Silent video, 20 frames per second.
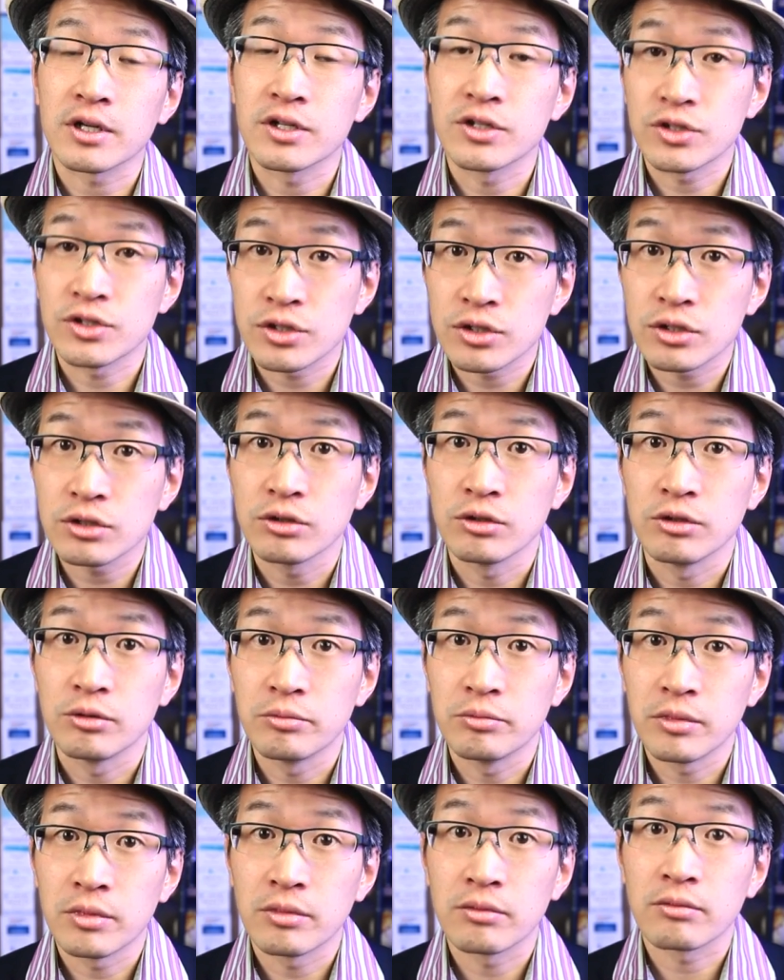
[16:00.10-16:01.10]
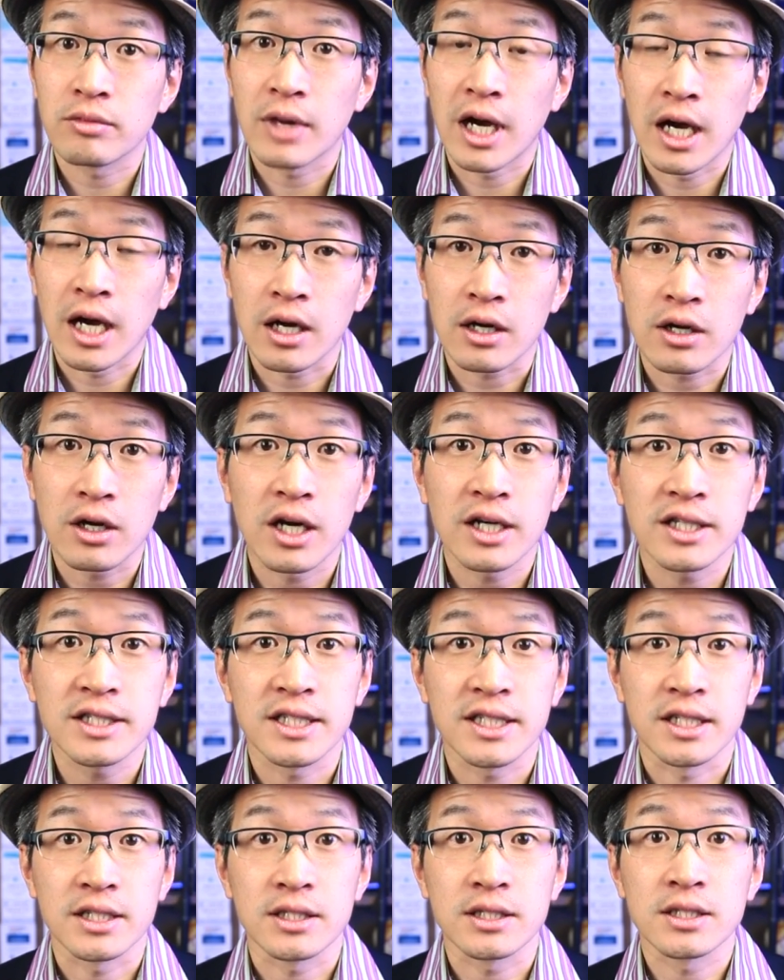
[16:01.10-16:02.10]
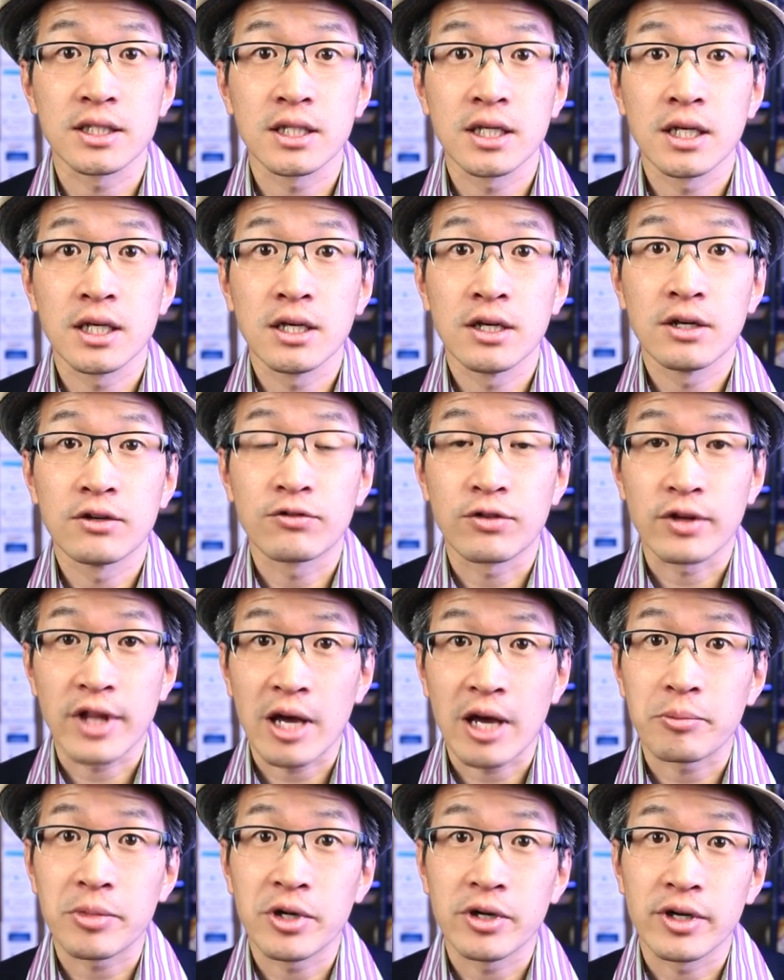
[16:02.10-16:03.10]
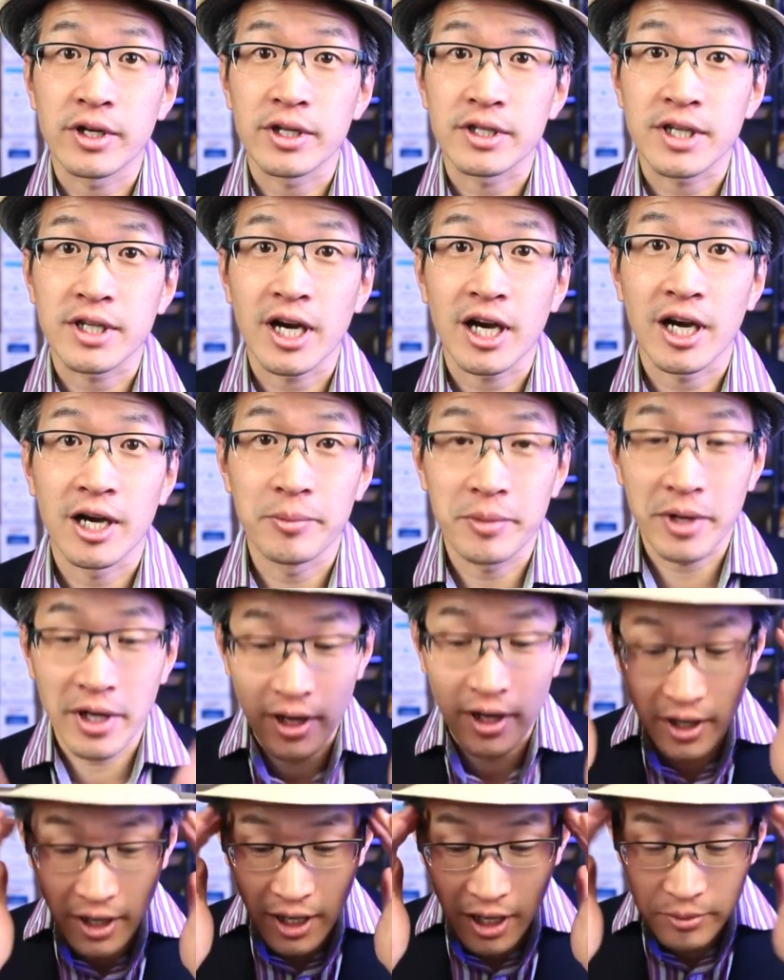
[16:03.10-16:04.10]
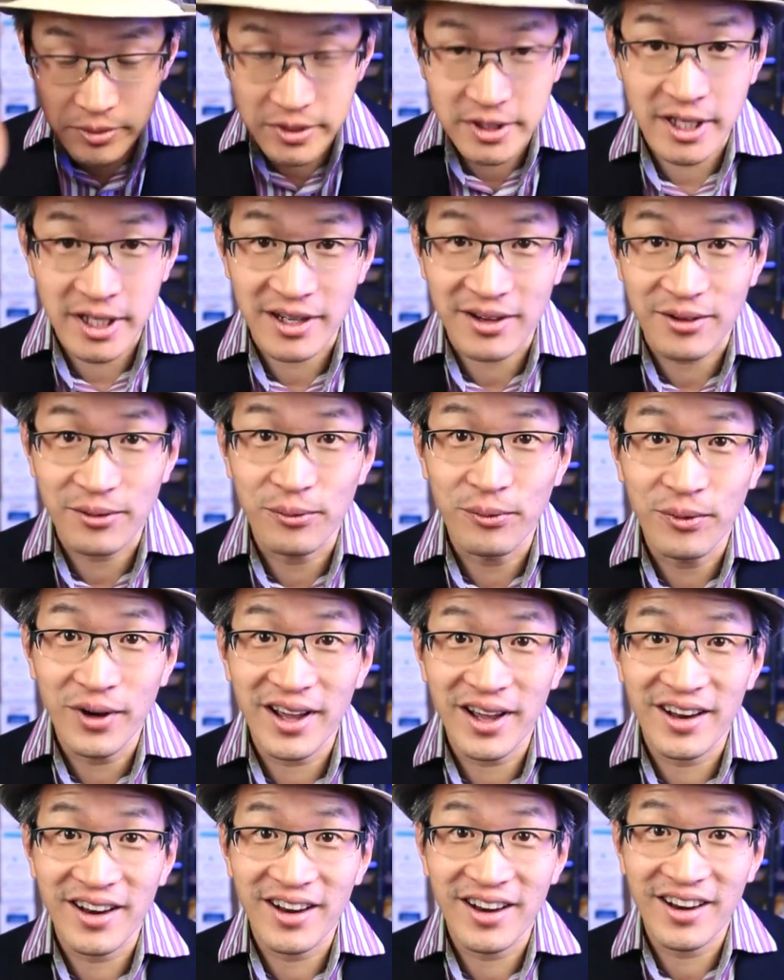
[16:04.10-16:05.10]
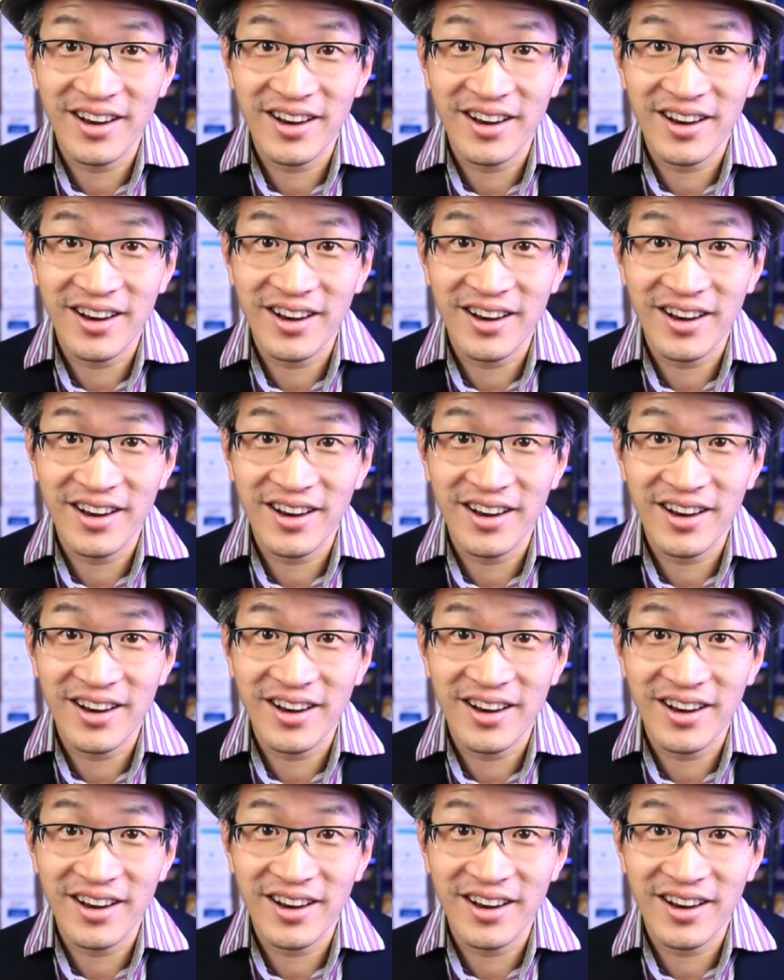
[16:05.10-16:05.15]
consume uh, content for that period of time. And I was like, what?